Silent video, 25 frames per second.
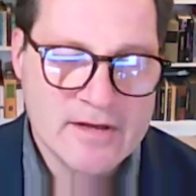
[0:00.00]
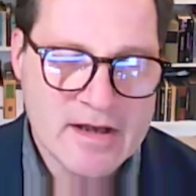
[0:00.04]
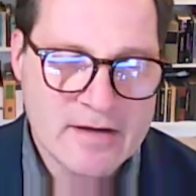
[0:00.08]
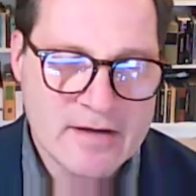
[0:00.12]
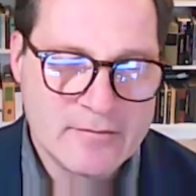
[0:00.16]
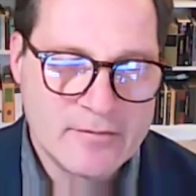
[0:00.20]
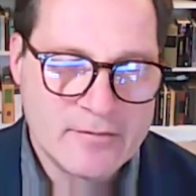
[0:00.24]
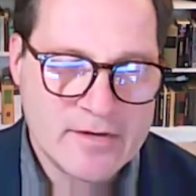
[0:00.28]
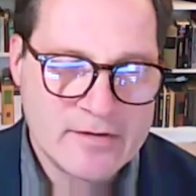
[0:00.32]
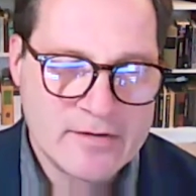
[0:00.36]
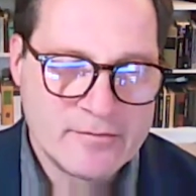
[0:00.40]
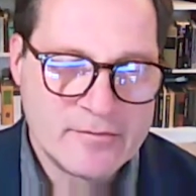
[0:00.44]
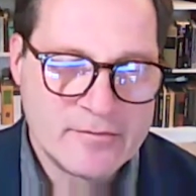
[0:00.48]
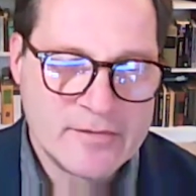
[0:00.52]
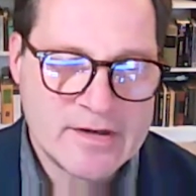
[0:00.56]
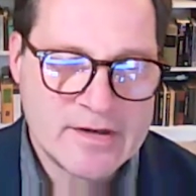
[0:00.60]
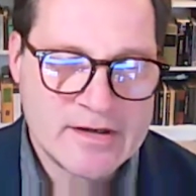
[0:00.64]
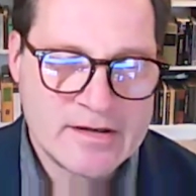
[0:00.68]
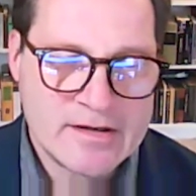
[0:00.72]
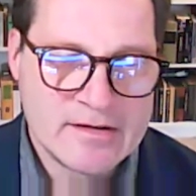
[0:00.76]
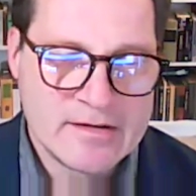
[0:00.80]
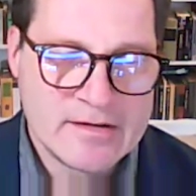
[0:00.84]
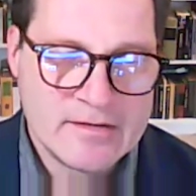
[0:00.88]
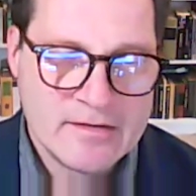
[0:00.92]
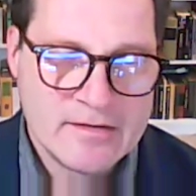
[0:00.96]
yeah,
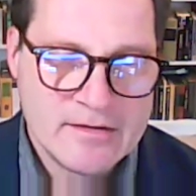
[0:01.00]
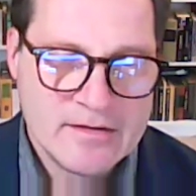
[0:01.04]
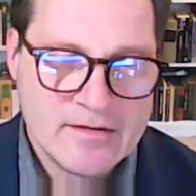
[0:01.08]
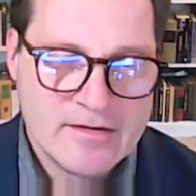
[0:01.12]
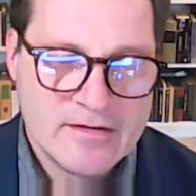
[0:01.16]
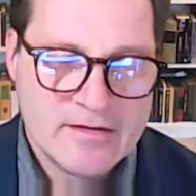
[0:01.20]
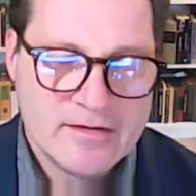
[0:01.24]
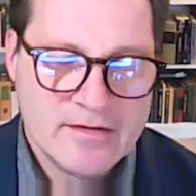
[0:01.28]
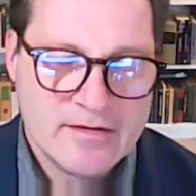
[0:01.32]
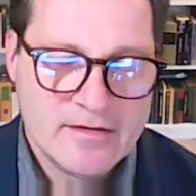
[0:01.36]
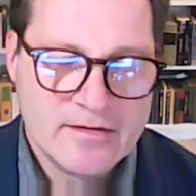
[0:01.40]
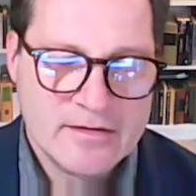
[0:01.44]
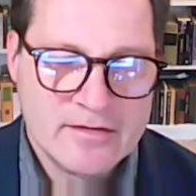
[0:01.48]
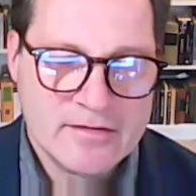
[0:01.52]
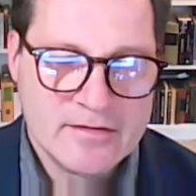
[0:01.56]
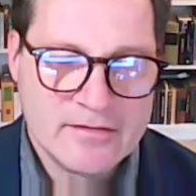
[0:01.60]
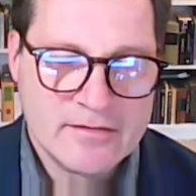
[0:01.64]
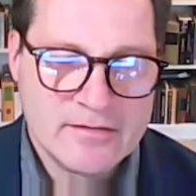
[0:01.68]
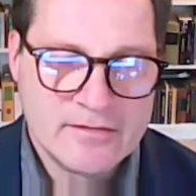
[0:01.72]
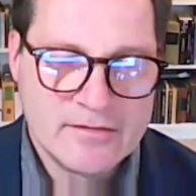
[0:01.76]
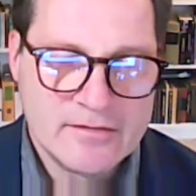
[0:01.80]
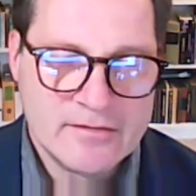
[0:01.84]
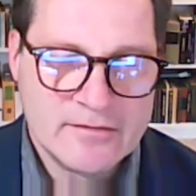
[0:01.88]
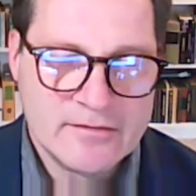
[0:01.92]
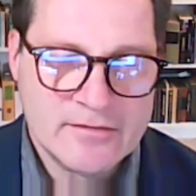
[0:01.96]
we
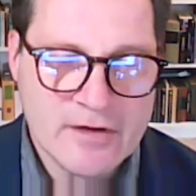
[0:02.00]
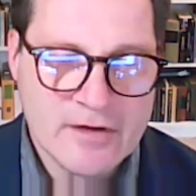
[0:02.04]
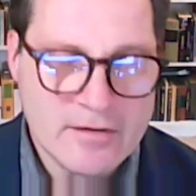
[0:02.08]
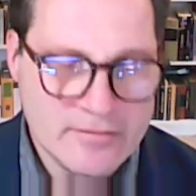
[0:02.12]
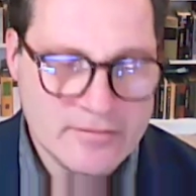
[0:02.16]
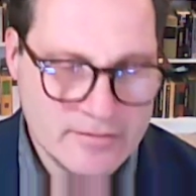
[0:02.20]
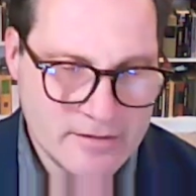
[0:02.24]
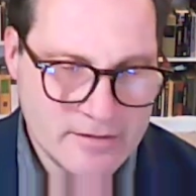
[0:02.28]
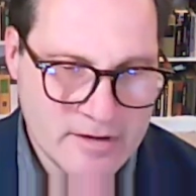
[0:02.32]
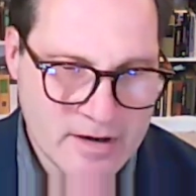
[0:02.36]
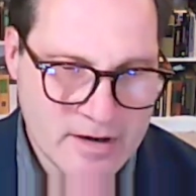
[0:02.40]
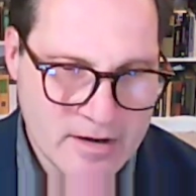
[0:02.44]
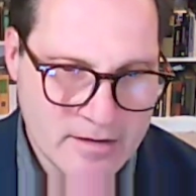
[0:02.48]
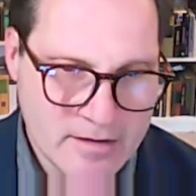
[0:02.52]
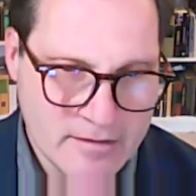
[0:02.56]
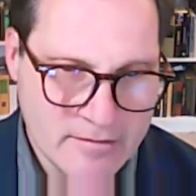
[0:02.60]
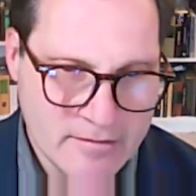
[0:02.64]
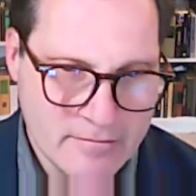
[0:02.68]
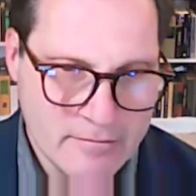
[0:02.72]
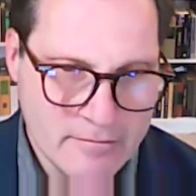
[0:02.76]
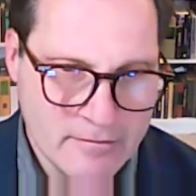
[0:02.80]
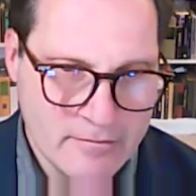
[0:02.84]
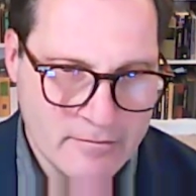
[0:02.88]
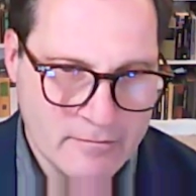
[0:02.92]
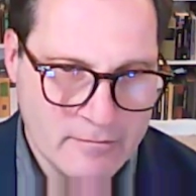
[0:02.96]
don't
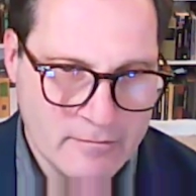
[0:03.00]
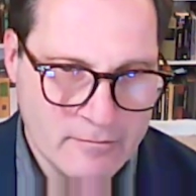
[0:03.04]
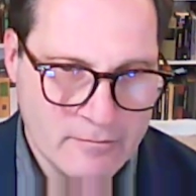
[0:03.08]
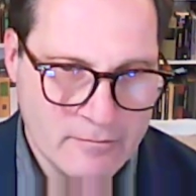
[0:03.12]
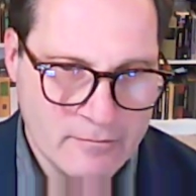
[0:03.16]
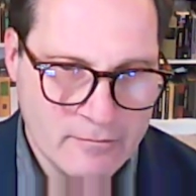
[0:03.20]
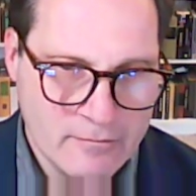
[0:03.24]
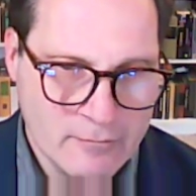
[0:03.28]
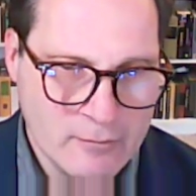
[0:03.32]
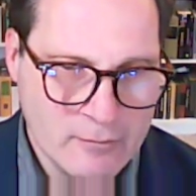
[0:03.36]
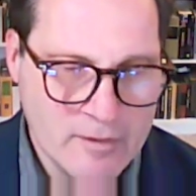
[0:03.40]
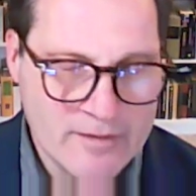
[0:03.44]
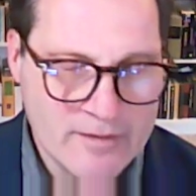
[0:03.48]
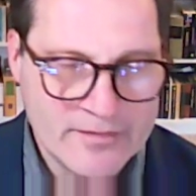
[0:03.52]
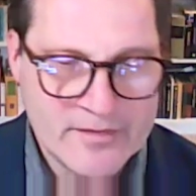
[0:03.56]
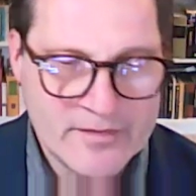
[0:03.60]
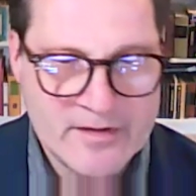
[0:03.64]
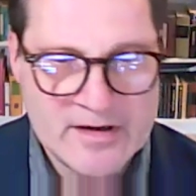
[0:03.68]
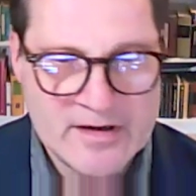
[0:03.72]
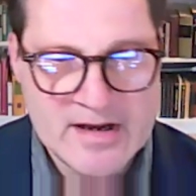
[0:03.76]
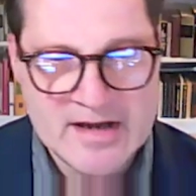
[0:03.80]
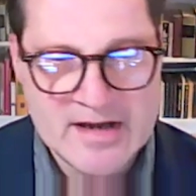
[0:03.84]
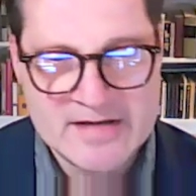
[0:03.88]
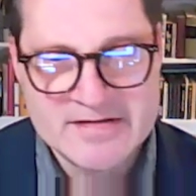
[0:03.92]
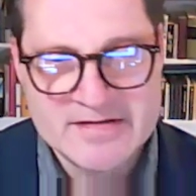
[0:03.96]
know what
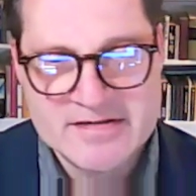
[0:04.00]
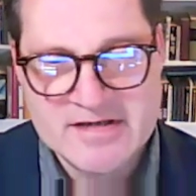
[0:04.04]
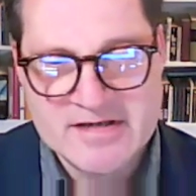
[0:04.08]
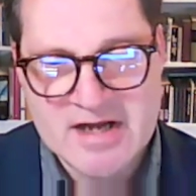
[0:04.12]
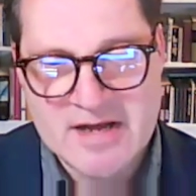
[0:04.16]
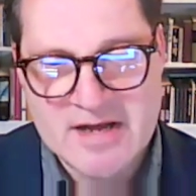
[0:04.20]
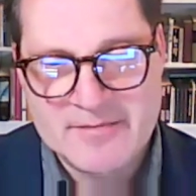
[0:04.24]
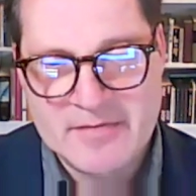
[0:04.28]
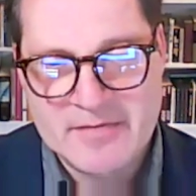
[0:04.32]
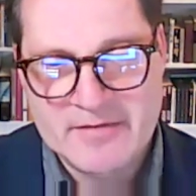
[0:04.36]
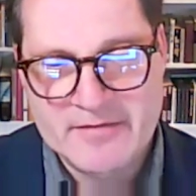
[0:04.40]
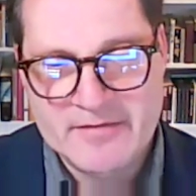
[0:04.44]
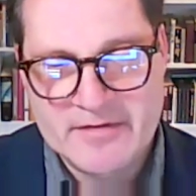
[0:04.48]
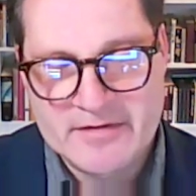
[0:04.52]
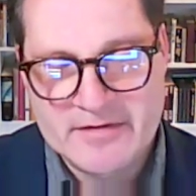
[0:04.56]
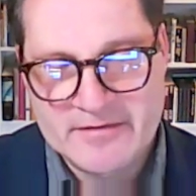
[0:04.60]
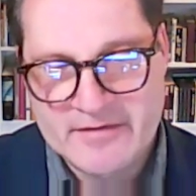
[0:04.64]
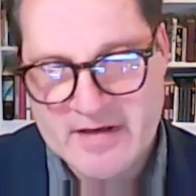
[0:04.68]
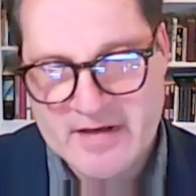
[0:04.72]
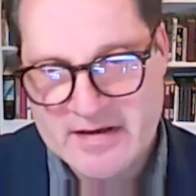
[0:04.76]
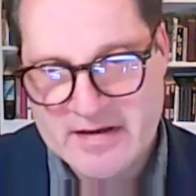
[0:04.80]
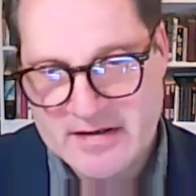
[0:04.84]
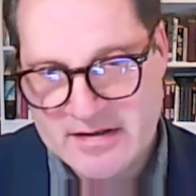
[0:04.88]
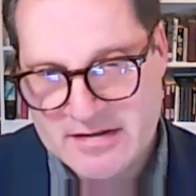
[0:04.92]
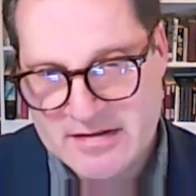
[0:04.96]
the next step of the
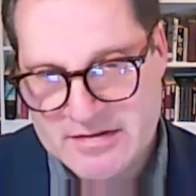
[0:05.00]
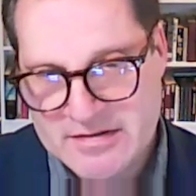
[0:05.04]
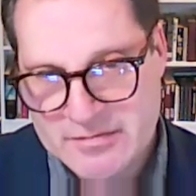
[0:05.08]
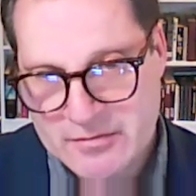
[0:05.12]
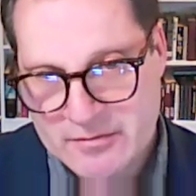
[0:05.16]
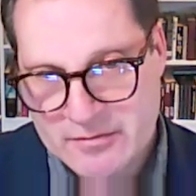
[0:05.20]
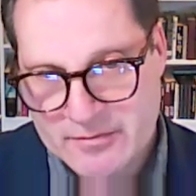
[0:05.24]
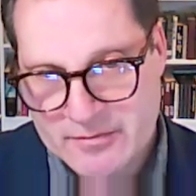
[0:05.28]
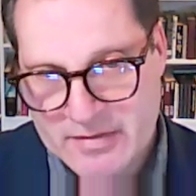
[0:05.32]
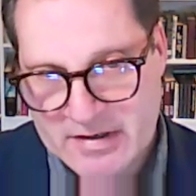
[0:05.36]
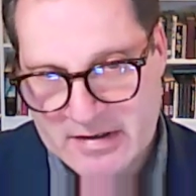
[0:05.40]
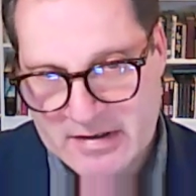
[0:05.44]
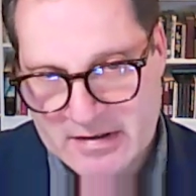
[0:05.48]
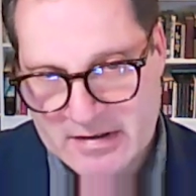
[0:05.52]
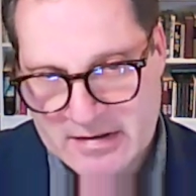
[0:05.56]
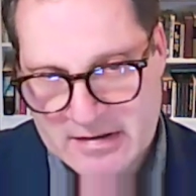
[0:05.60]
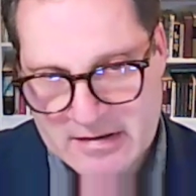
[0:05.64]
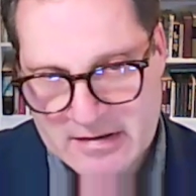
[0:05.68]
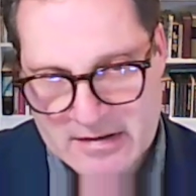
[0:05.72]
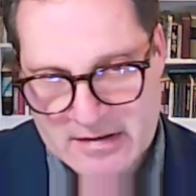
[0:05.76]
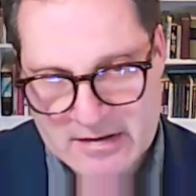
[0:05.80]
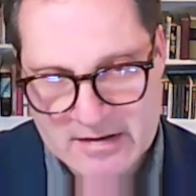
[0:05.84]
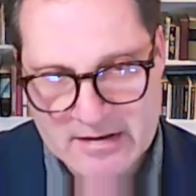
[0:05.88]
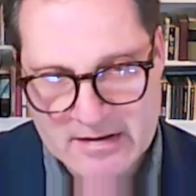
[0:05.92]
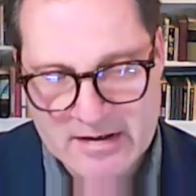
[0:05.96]
defendants will
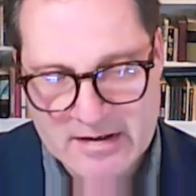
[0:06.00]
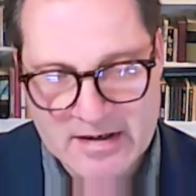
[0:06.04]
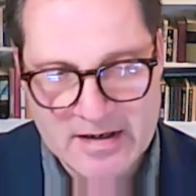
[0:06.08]
be.